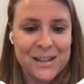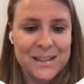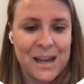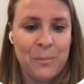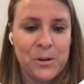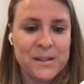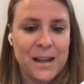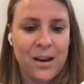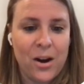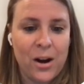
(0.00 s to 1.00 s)
It's
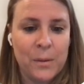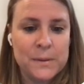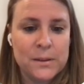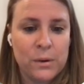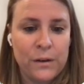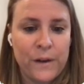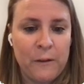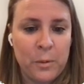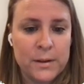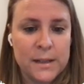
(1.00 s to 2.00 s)
10% carbs,
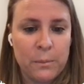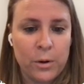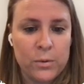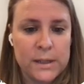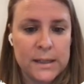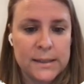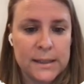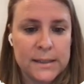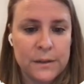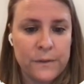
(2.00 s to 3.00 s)
25% protein,
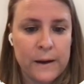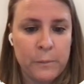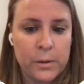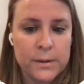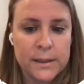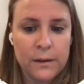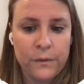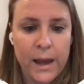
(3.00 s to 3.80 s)
65%